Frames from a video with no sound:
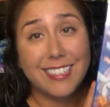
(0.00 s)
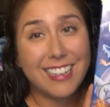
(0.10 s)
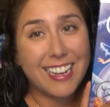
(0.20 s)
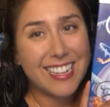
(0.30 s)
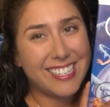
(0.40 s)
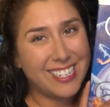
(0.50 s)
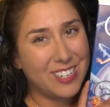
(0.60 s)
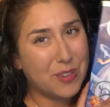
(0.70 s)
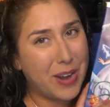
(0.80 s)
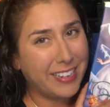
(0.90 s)
I got
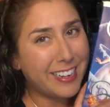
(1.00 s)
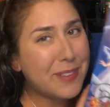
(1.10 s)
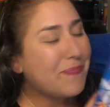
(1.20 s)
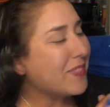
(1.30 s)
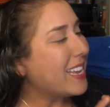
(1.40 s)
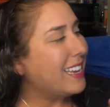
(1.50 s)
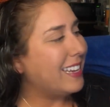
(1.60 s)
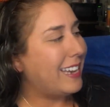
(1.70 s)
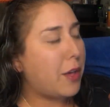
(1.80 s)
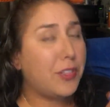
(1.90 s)
Cinderella.
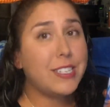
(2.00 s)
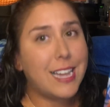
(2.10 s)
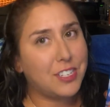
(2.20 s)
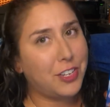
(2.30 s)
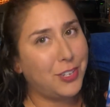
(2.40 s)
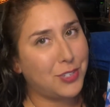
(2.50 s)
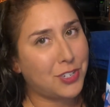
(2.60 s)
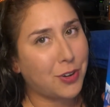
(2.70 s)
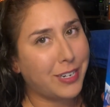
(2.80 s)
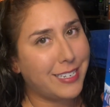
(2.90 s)
Now, this has a cute
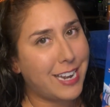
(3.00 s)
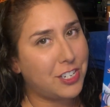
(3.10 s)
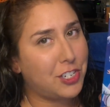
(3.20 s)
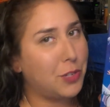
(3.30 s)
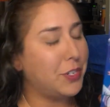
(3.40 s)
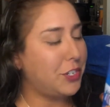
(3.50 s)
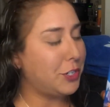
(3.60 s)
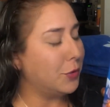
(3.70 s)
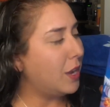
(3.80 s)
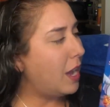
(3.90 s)
story attached to it, too.